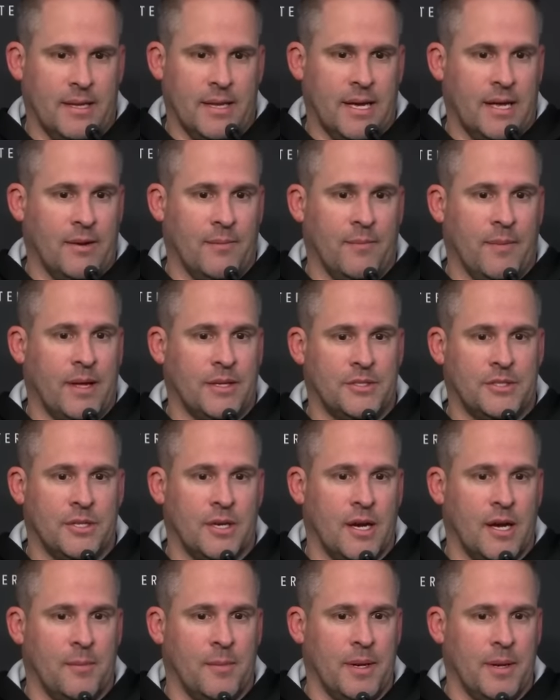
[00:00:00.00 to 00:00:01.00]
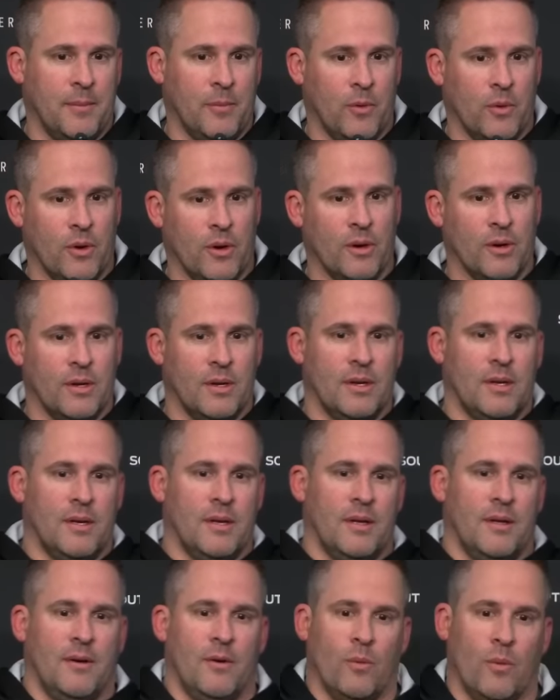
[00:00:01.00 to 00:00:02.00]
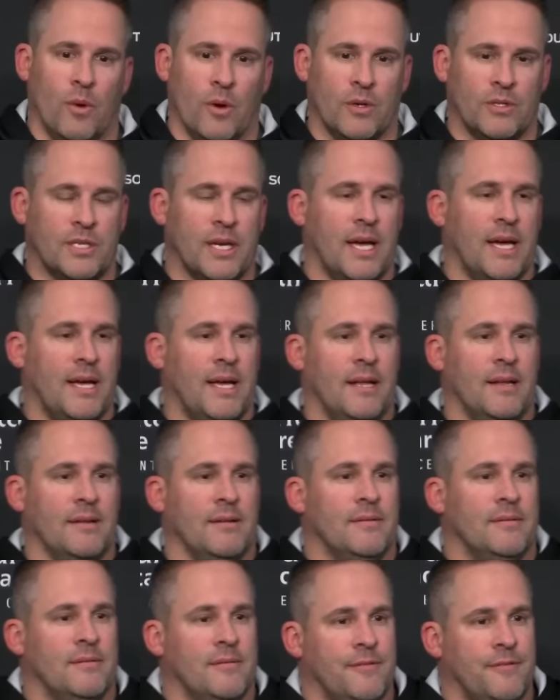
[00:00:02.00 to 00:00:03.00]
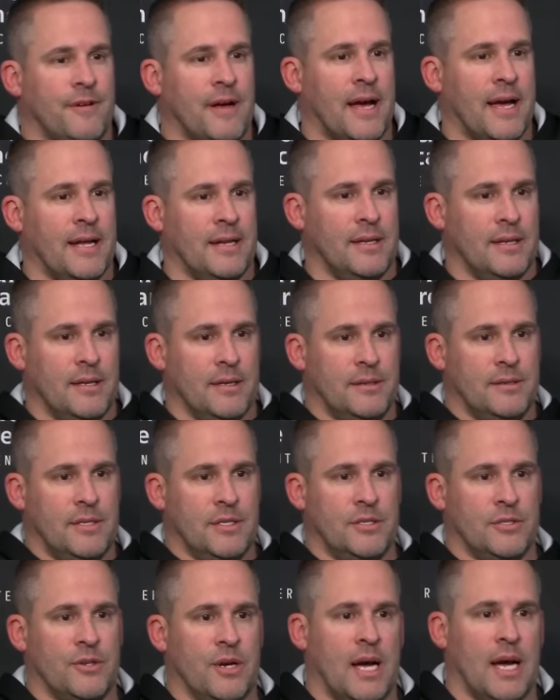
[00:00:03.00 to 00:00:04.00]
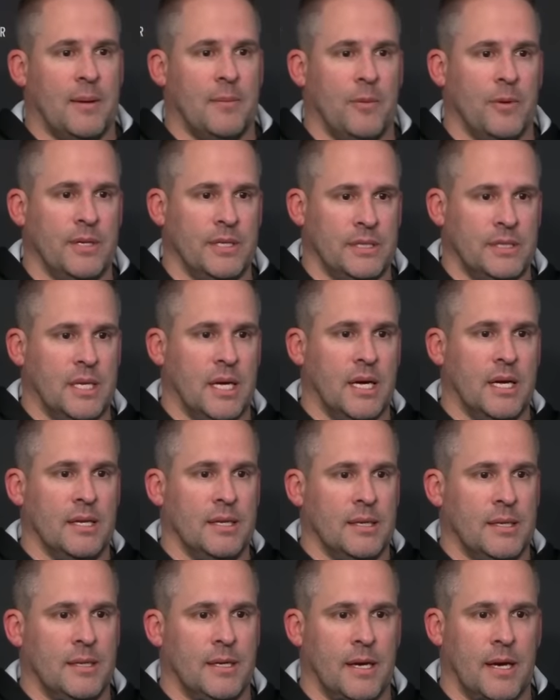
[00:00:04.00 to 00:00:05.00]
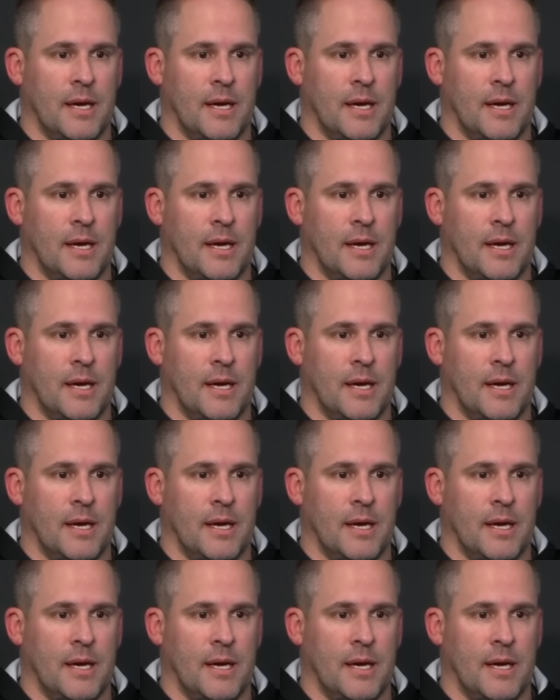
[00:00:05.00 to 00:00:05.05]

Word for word: I'm not sure how many more words I can find to describe what he's done.